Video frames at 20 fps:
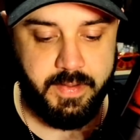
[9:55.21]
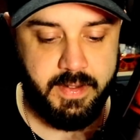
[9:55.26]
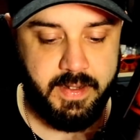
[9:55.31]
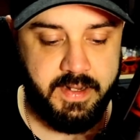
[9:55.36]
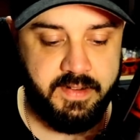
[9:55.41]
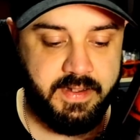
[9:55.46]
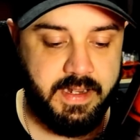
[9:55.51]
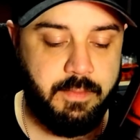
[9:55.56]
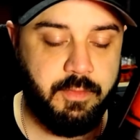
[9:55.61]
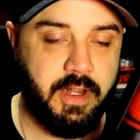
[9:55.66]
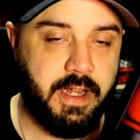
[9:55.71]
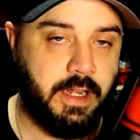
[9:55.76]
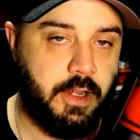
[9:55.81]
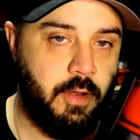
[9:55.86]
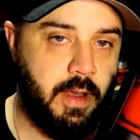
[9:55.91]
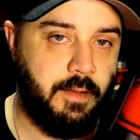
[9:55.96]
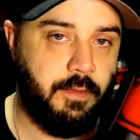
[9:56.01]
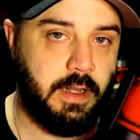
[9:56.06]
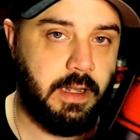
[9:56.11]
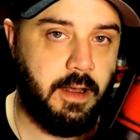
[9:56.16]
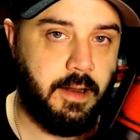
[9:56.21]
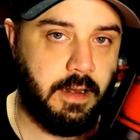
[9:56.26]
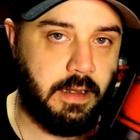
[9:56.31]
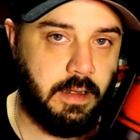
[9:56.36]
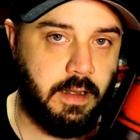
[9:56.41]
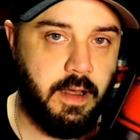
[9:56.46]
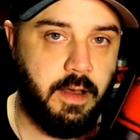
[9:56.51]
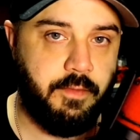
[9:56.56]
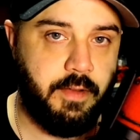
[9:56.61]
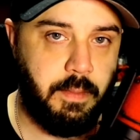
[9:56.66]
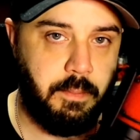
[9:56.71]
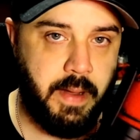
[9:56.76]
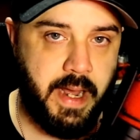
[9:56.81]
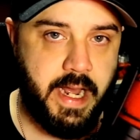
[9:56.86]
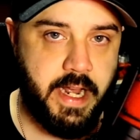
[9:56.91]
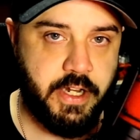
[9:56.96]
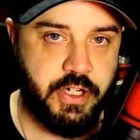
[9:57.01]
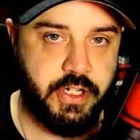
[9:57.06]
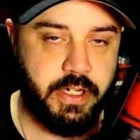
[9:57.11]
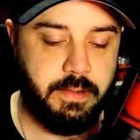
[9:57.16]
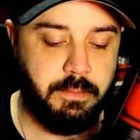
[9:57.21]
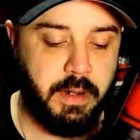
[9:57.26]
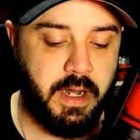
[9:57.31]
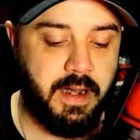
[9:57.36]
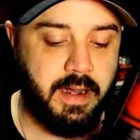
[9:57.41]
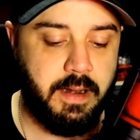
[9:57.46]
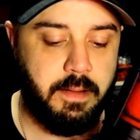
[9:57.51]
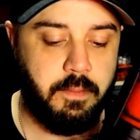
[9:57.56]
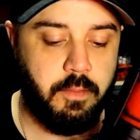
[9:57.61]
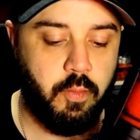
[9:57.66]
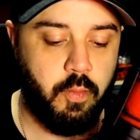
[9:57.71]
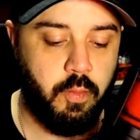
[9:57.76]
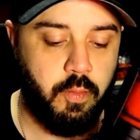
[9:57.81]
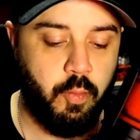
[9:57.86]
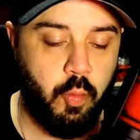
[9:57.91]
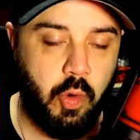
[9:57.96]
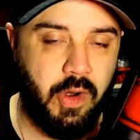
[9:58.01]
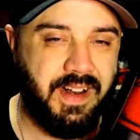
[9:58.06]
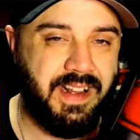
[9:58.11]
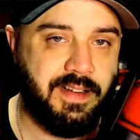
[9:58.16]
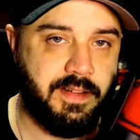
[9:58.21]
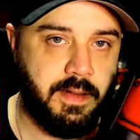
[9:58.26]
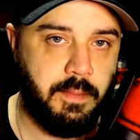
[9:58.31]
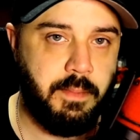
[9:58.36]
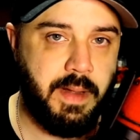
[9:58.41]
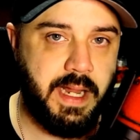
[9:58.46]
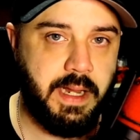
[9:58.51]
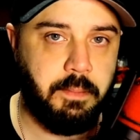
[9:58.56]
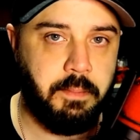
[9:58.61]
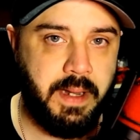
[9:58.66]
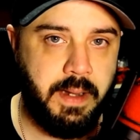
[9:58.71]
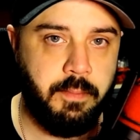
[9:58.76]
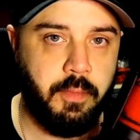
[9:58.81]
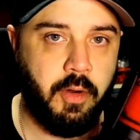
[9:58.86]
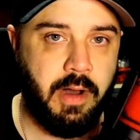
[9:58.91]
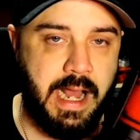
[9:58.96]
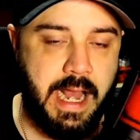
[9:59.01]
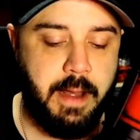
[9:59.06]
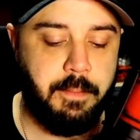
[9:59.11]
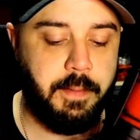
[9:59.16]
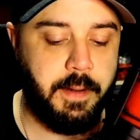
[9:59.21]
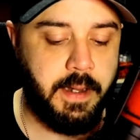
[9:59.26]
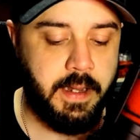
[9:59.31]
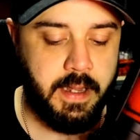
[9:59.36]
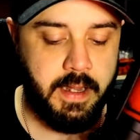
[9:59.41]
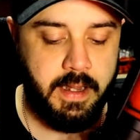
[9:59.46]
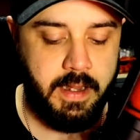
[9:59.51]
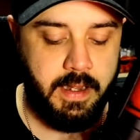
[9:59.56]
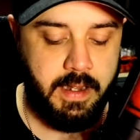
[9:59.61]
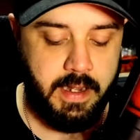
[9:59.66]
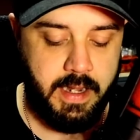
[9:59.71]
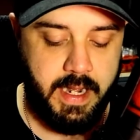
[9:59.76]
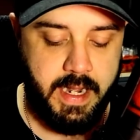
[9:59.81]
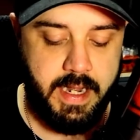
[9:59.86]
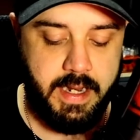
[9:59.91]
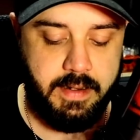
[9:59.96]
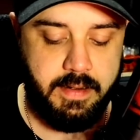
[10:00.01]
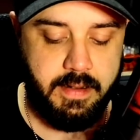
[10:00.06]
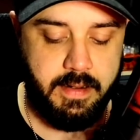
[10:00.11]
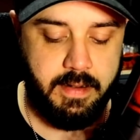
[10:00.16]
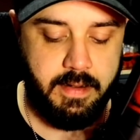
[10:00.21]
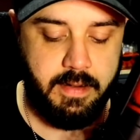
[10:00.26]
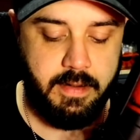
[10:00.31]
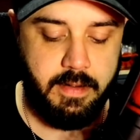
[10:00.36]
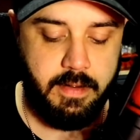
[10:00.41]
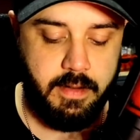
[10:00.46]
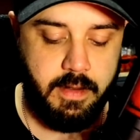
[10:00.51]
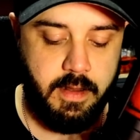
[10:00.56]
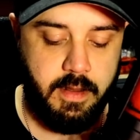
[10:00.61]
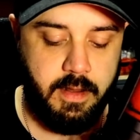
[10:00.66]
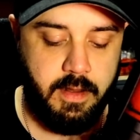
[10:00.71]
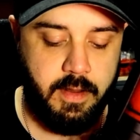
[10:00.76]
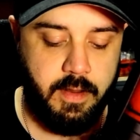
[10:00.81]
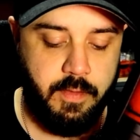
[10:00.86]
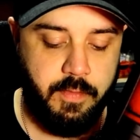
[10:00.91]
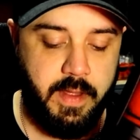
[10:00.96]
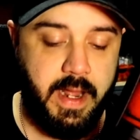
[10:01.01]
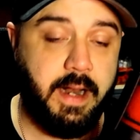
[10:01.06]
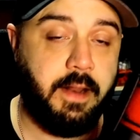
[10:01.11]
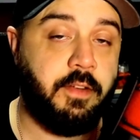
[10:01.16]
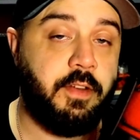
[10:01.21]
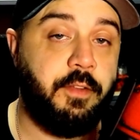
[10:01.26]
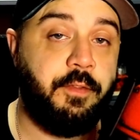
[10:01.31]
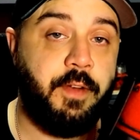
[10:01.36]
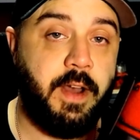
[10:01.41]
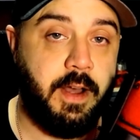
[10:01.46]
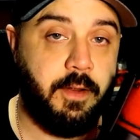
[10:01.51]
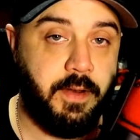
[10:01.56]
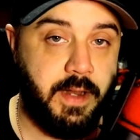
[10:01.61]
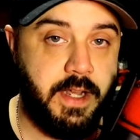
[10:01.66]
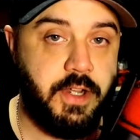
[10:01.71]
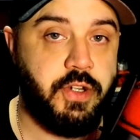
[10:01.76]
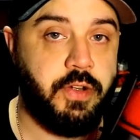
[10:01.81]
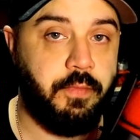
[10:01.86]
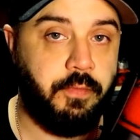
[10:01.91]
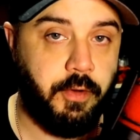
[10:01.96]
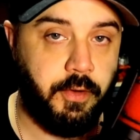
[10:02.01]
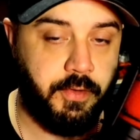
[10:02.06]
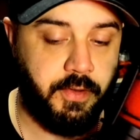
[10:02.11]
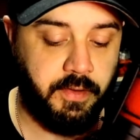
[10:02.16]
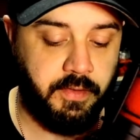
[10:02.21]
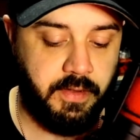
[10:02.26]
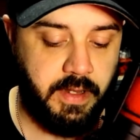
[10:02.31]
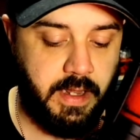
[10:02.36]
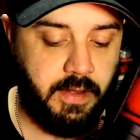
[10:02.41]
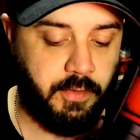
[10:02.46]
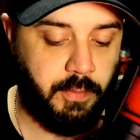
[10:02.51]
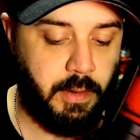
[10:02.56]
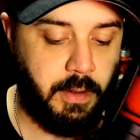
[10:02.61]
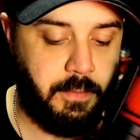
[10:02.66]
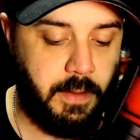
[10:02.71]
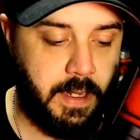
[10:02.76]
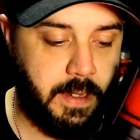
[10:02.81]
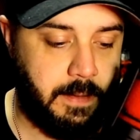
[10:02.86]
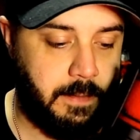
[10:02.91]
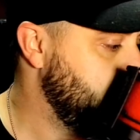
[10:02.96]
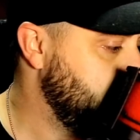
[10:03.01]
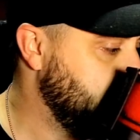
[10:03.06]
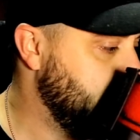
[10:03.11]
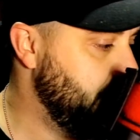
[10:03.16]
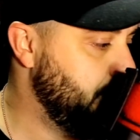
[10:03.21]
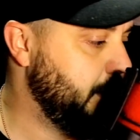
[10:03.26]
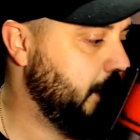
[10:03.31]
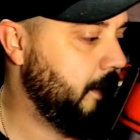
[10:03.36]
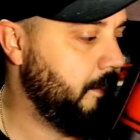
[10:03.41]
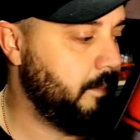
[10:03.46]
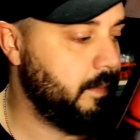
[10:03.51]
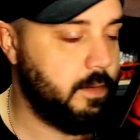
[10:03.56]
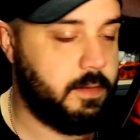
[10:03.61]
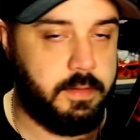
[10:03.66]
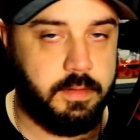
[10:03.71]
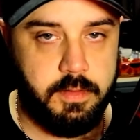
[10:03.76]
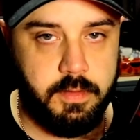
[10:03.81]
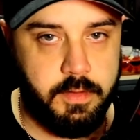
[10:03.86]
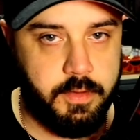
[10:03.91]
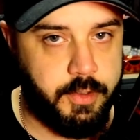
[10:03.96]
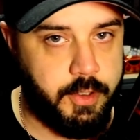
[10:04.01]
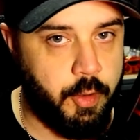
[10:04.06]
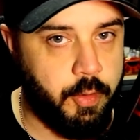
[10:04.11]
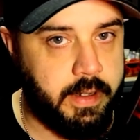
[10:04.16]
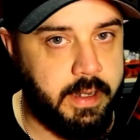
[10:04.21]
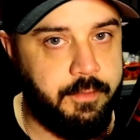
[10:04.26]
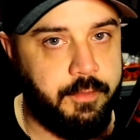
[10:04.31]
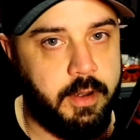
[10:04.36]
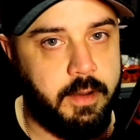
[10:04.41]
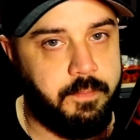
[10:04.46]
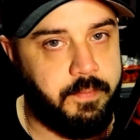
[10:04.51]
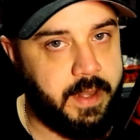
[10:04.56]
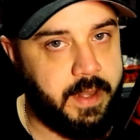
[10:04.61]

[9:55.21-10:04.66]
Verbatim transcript: It seems like you have a lot of love and passion behind wanting to make people happy, and uh, that is the foundation for success, my man. Keep it up. Don't give up.